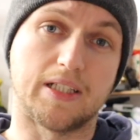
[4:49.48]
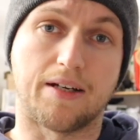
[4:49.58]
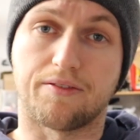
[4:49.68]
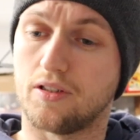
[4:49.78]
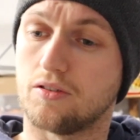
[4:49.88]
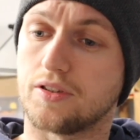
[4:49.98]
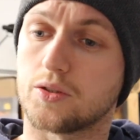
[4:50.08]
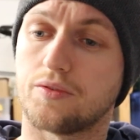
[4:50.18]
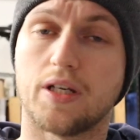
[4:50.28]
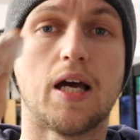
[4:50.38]
did have the little
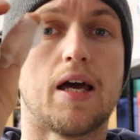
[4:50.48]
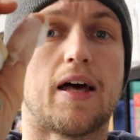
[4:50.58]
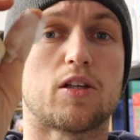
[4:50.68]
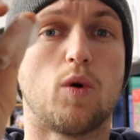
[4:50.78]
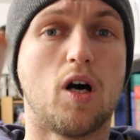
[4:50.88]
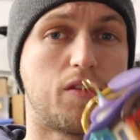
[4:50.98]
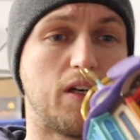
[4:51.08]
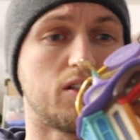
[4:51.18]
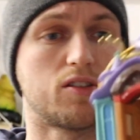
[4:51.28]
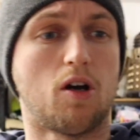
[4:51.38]
figures with it, that's worth
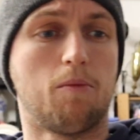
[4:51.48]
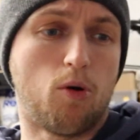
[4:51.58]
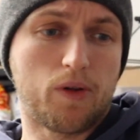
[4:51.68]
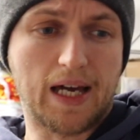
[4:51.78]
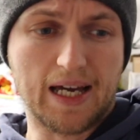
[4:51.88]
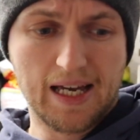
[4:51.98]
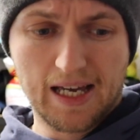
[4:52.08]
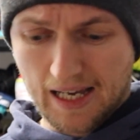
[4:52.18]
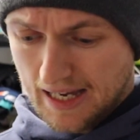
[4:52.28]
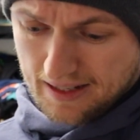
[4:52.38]
it. So I bought that,
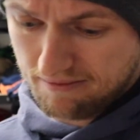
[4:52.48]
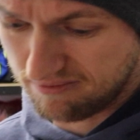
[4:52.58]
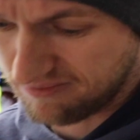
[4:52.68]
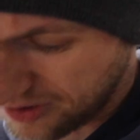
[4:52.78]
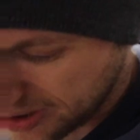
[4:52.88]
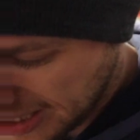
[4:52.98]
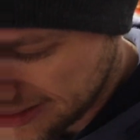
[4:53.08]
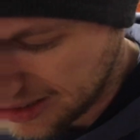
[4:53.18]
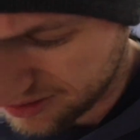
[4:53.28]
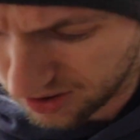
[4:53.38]
and thought, yeah,
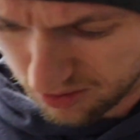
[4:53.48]
that'll do,